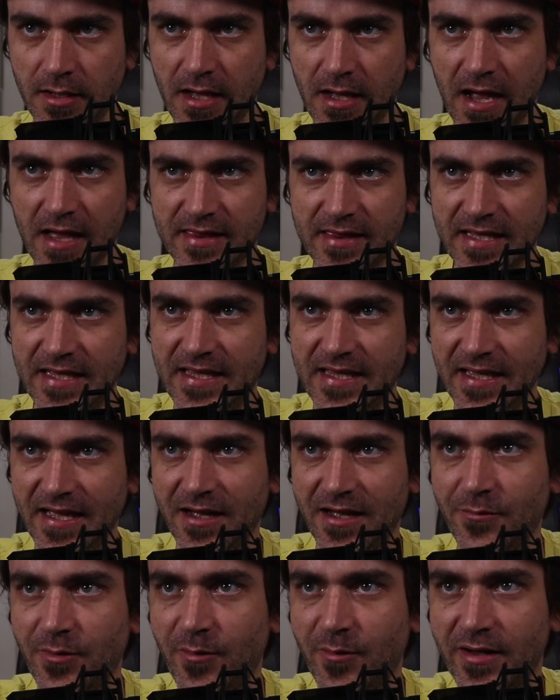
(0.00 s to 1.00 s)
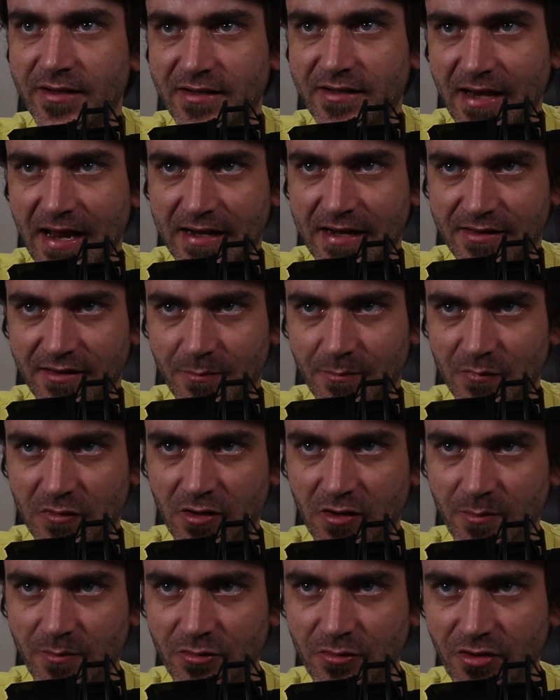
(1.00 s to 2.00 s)
I think here we want like the
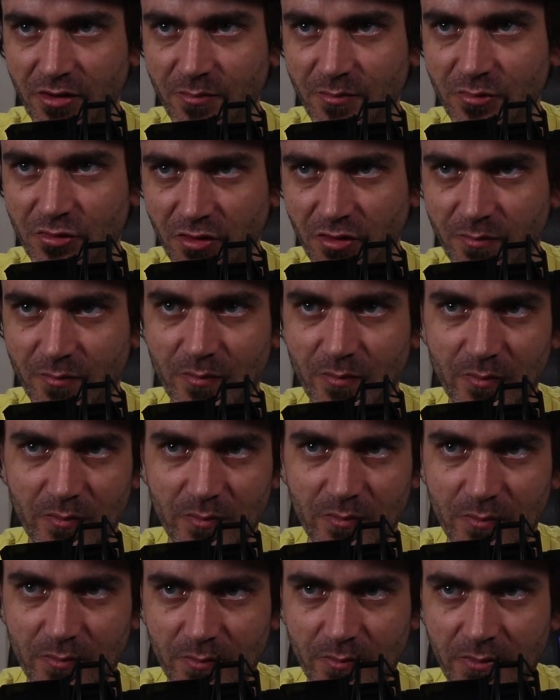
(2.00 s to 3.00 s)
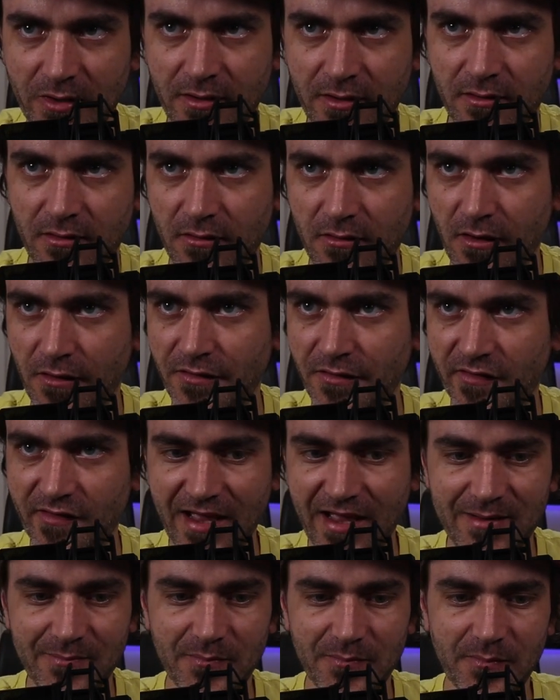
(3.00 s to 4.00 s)
dum dum dum on the
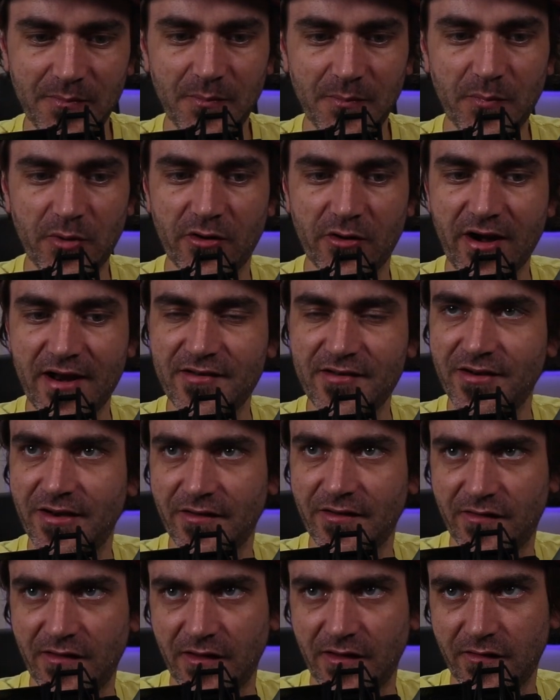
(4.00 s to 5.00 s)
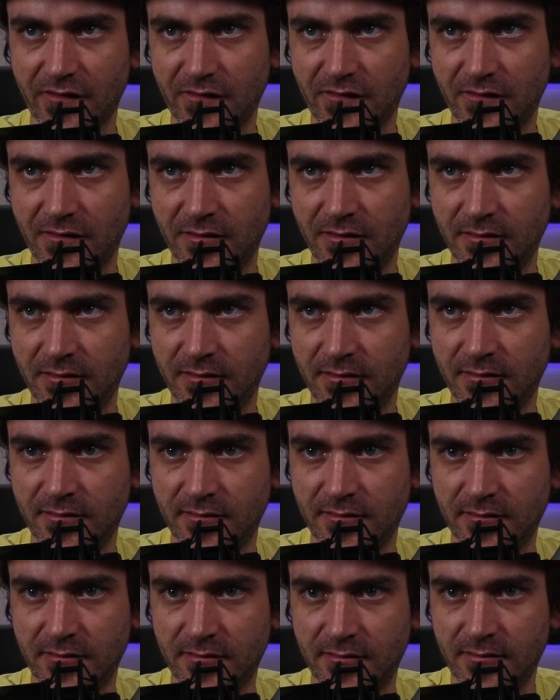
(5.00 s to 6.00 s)
same progression as this.
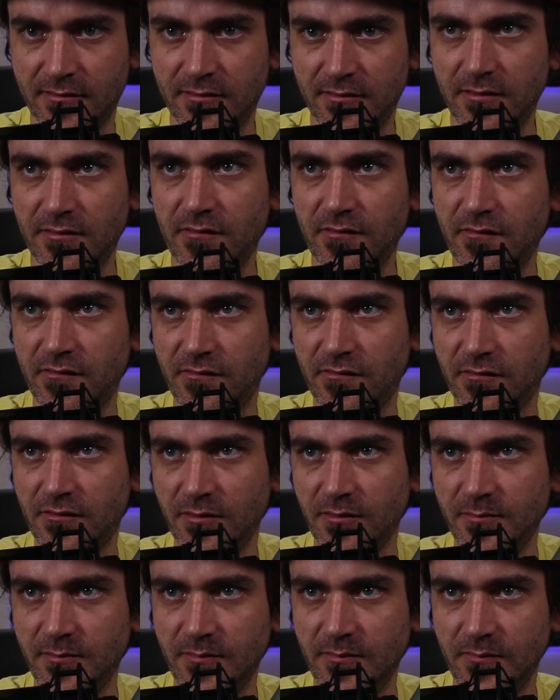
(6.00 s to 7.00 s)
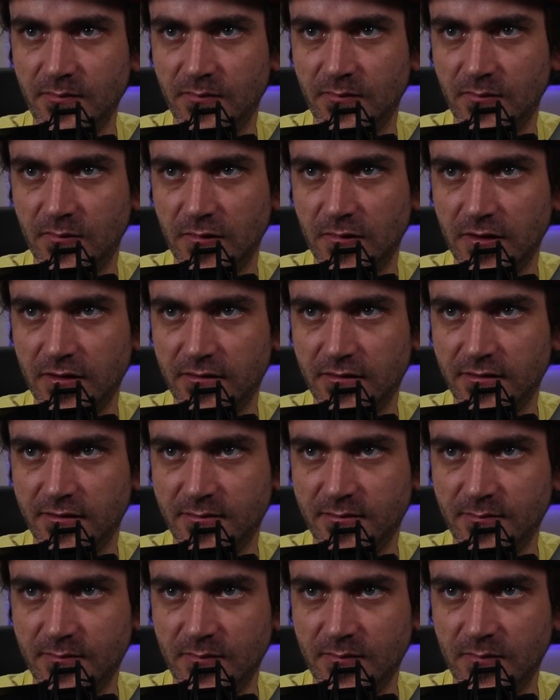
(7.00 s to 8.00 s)
Dum
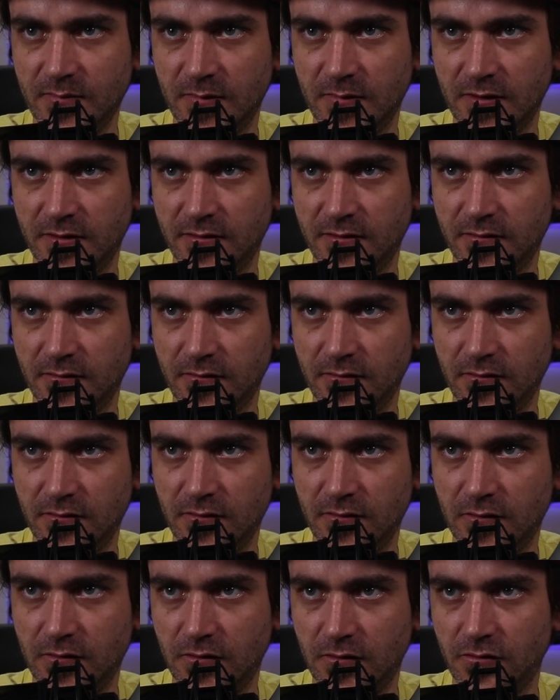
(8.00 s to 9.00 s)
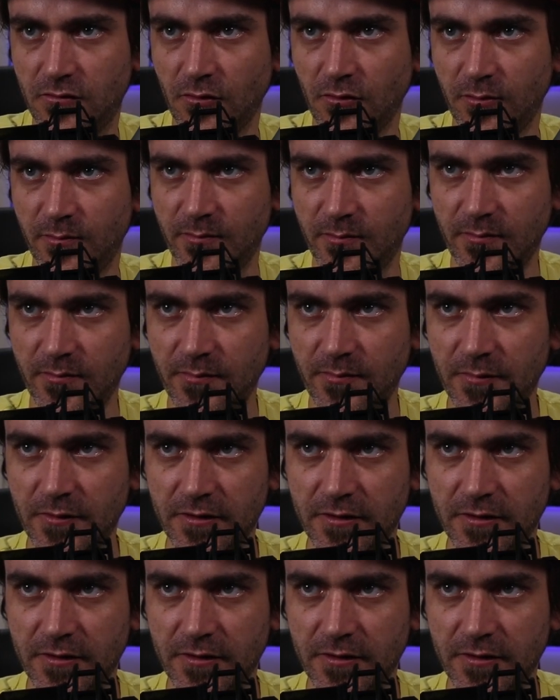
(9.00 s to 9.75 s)
dum dum.